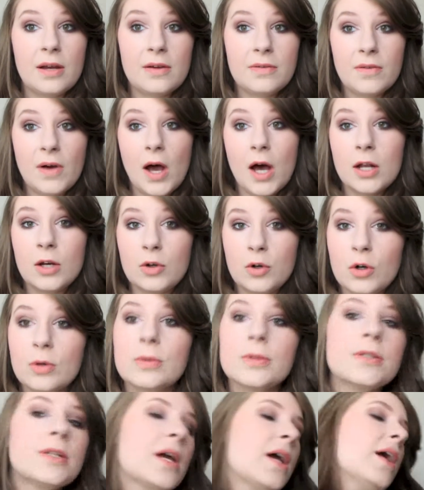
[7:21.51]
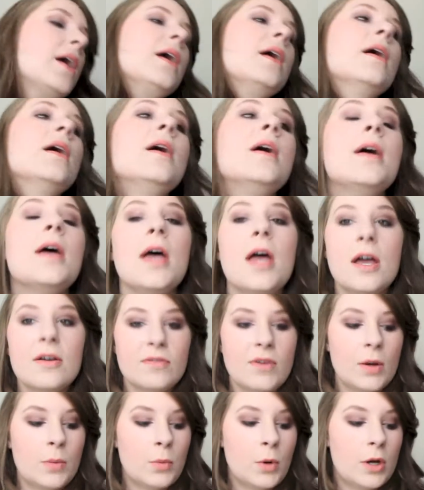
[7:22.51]
If on a normal day,
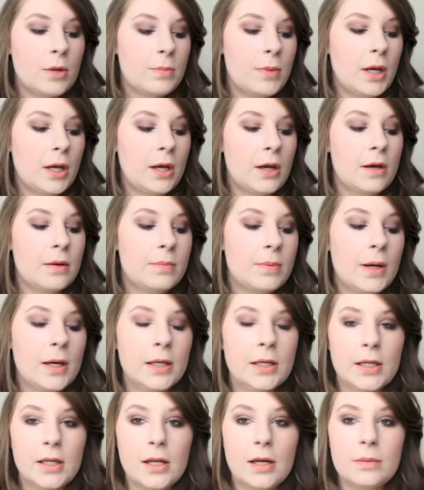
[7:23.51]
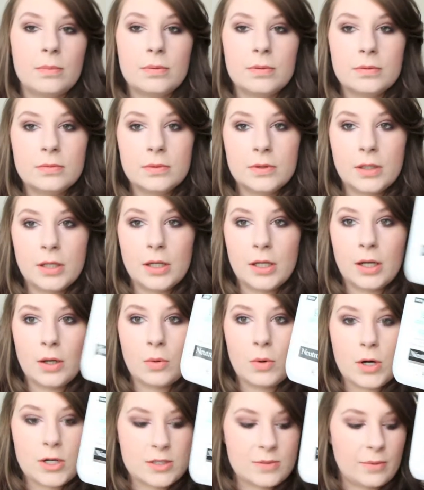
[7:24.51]
if I'm wearing makeup, I get up and I
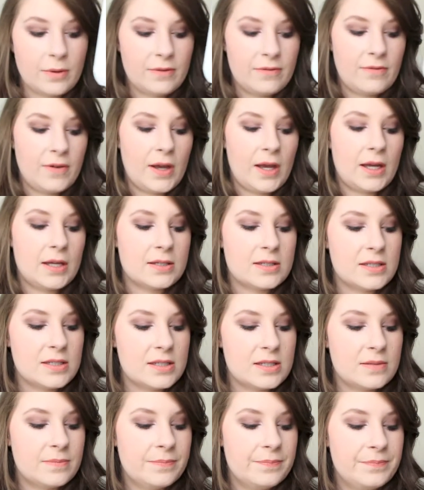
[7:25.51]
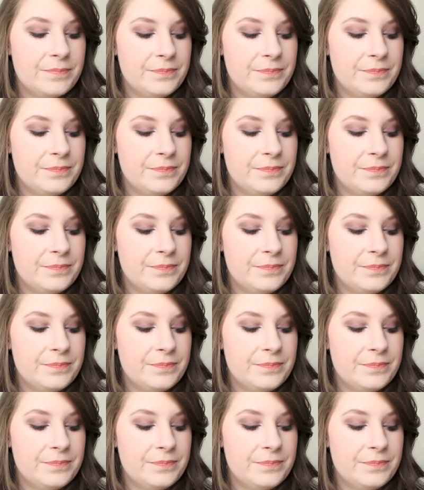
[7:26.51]
wash my face